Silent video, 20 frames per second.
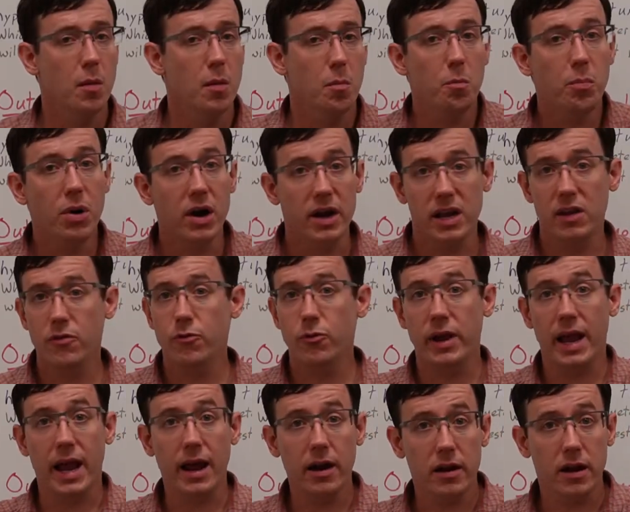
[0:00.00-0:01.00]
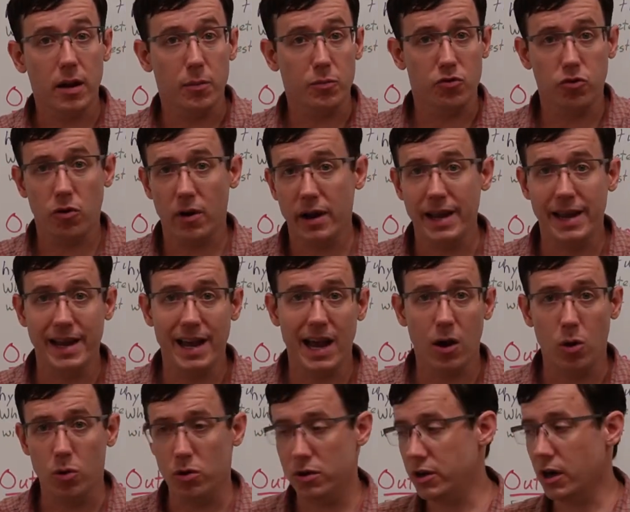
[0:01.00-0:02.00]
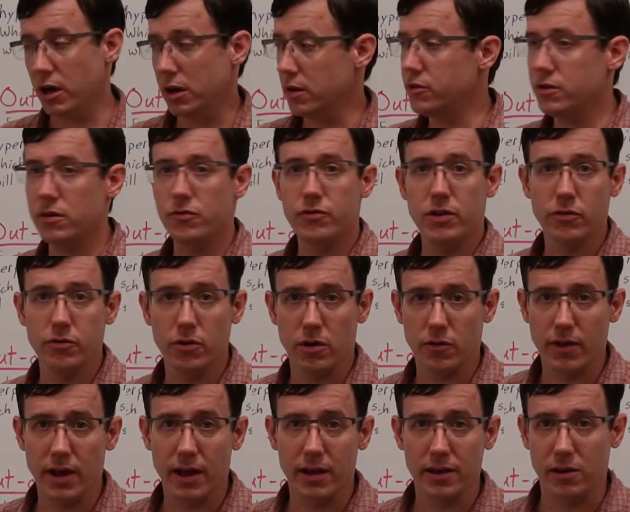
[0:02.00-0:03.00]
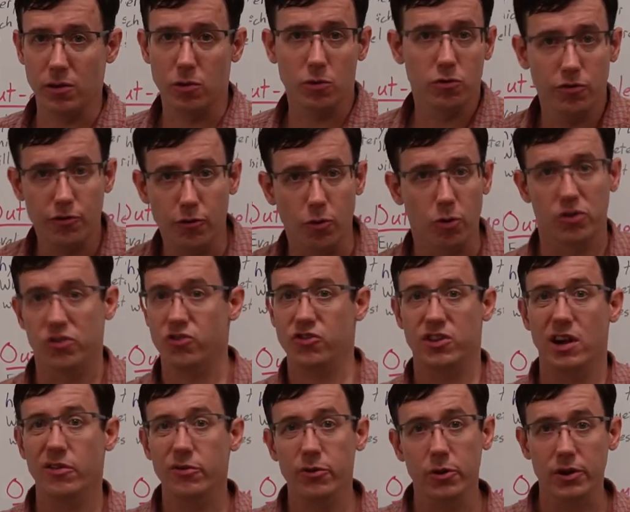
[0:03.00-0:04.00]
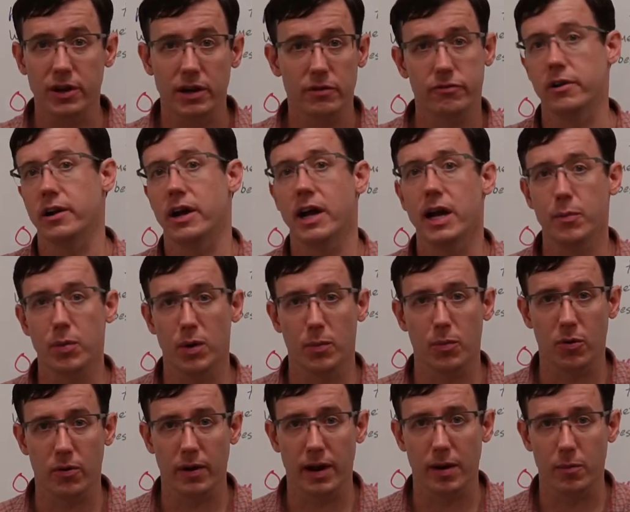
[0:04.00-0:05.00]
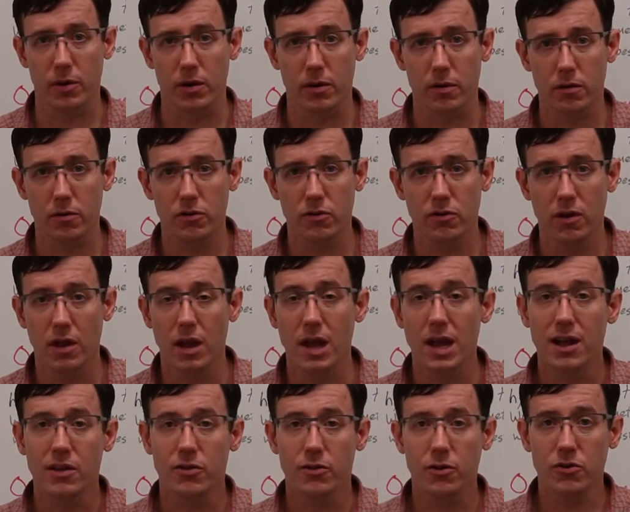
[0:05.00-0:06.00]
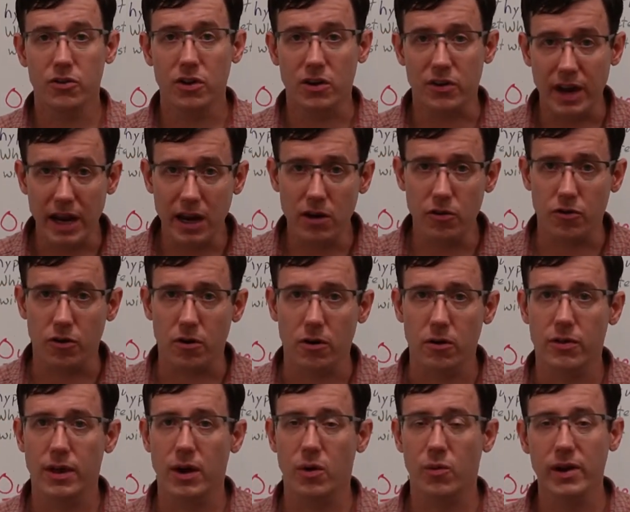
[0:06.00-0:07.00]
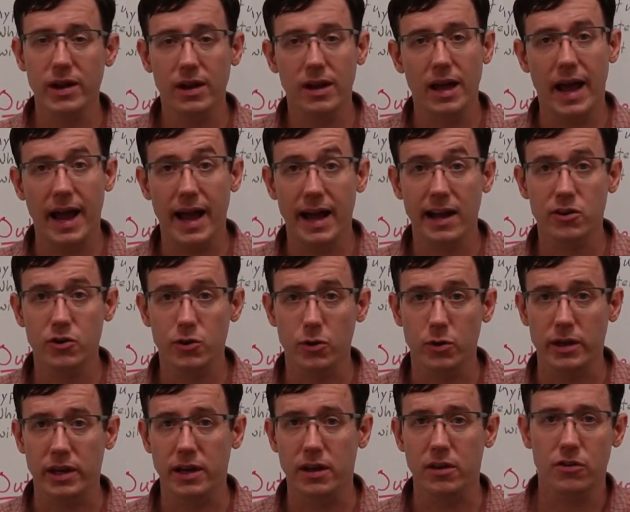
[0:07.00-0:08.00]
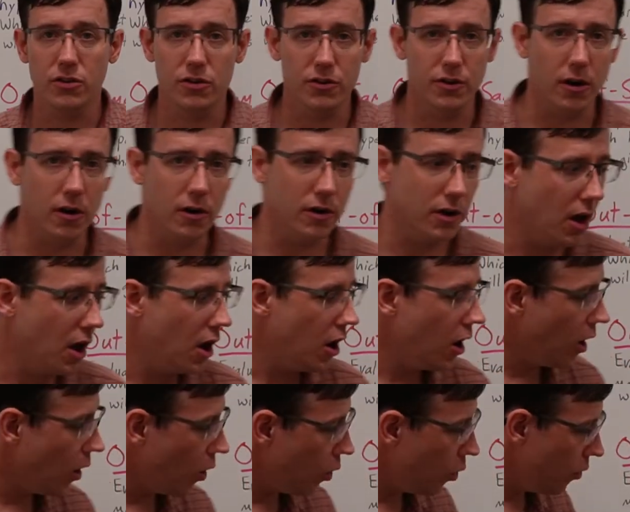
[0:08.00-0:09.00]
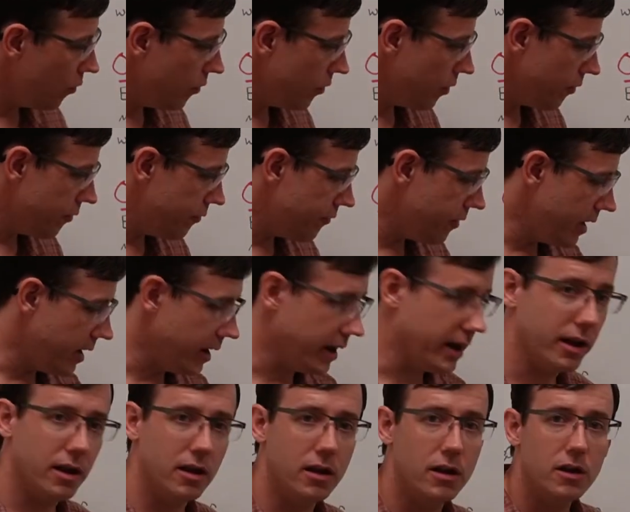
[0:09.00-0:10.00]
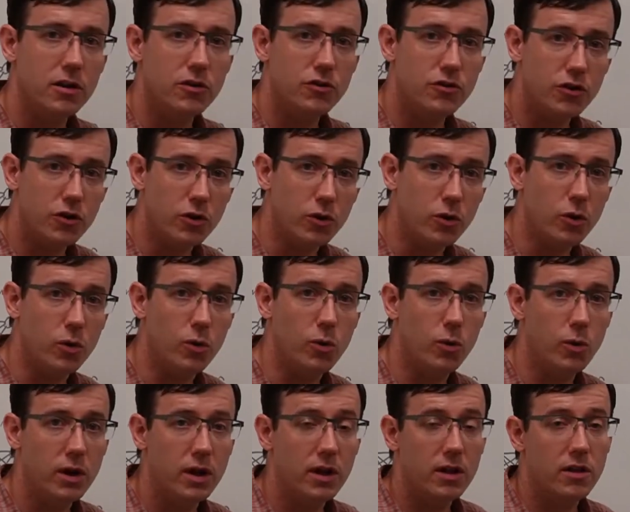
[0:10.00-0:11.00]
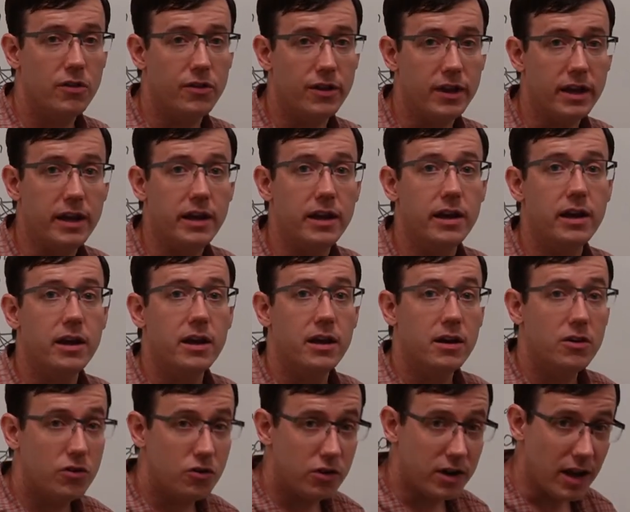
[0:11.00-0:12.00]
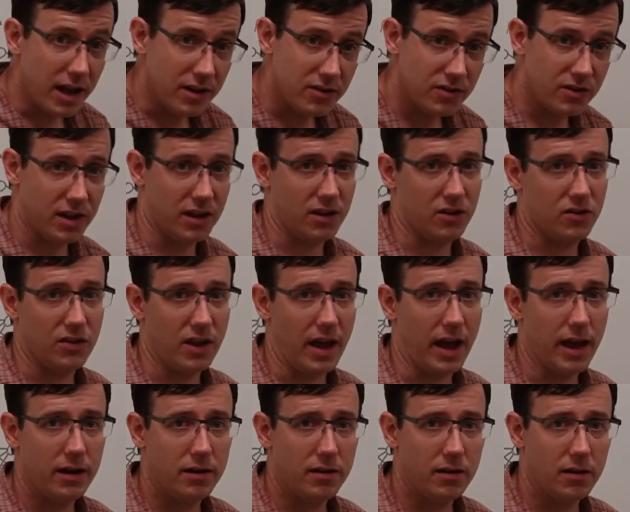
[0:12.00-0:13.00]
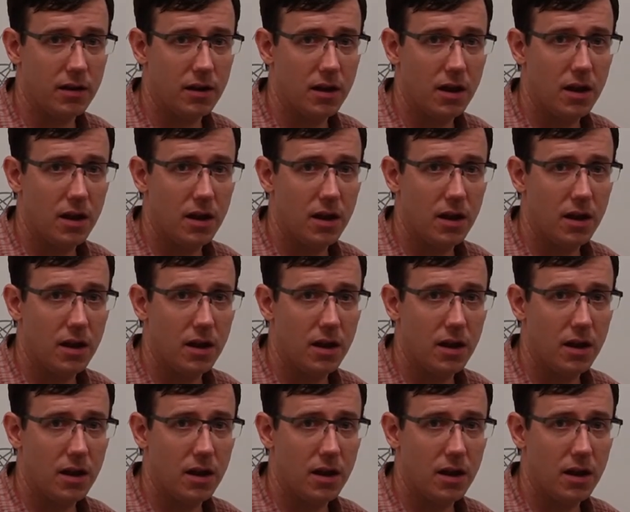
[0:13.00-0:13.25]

But if we end up trying out tons of different values for several different hyperparameters, there's a danger that we'll actually start overfitting to the testing set